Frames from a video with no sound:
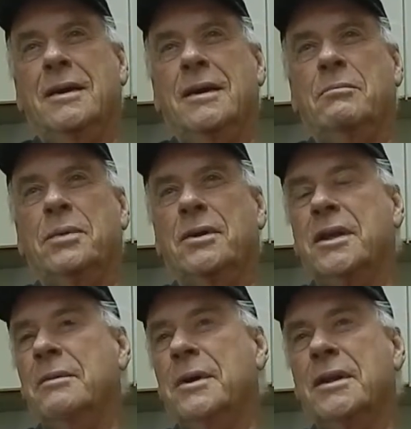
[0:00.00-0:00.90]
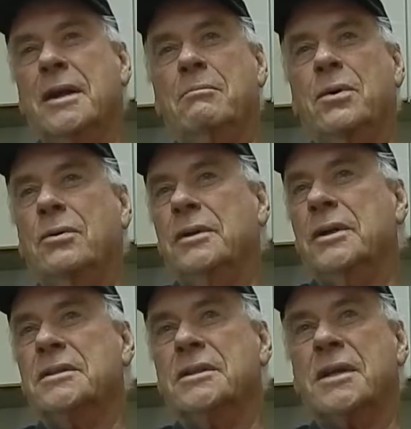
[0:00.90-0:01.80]
and Bill came out of that boat, and
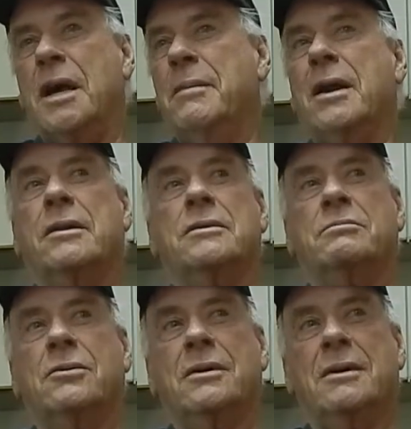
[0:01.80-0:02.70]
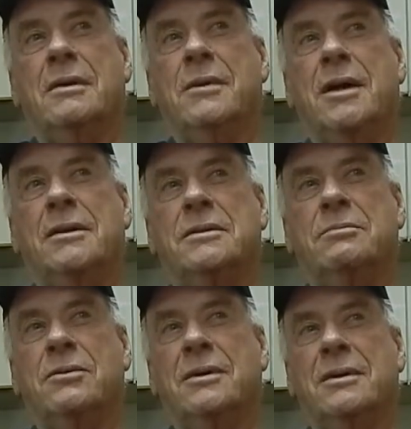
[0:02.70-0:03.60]
he says, "I'm out of the sport. I'm out of the
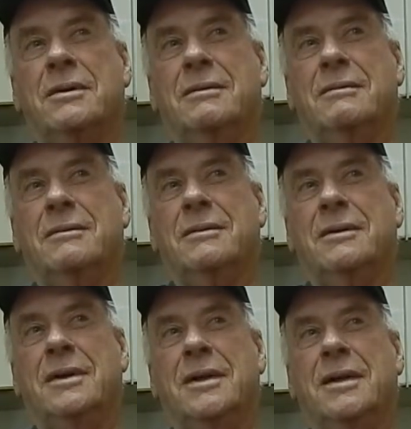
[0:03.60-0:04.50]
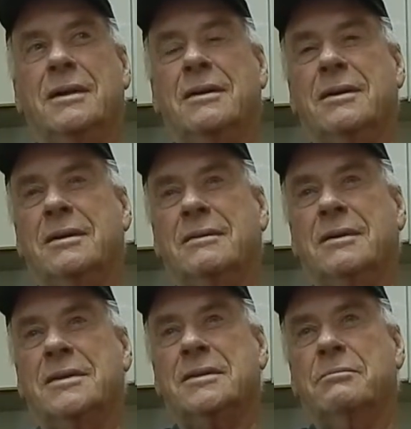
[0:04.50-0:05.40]
sport." And
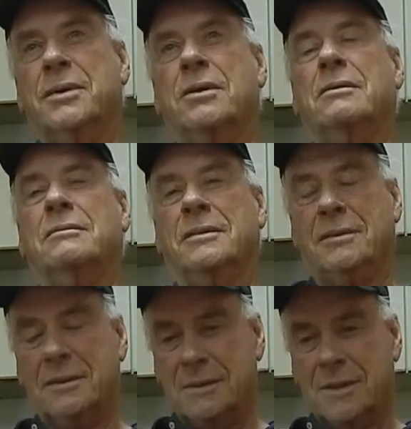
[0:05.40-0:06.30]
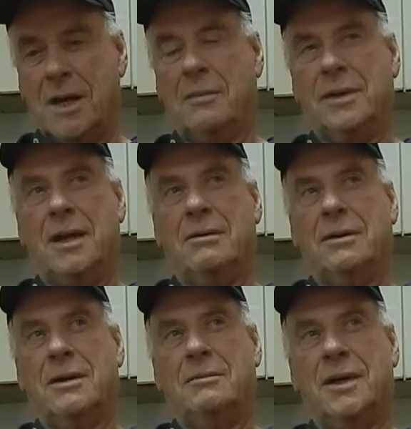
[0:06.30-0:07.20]
I said, "Bill, calm down,
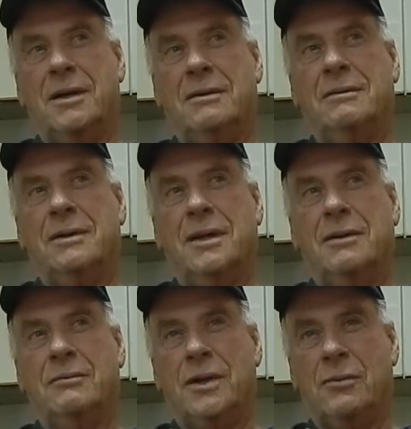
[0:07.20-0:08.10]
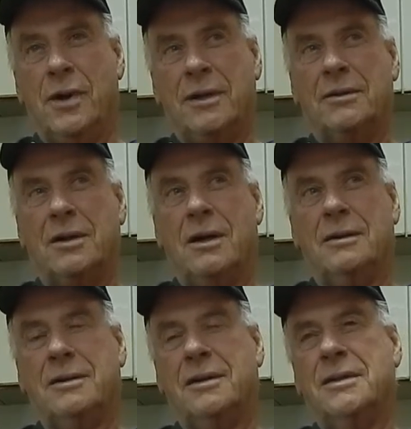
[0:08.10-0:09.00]
calm down." And we went and
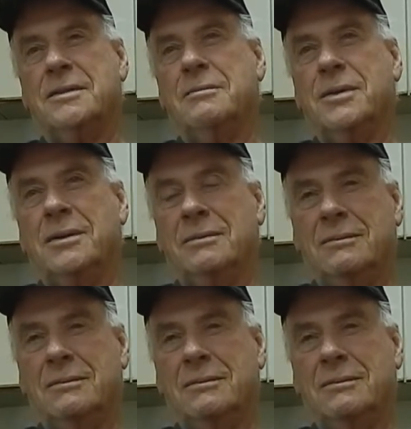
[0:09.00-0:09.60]
talked, and I said, "Bill,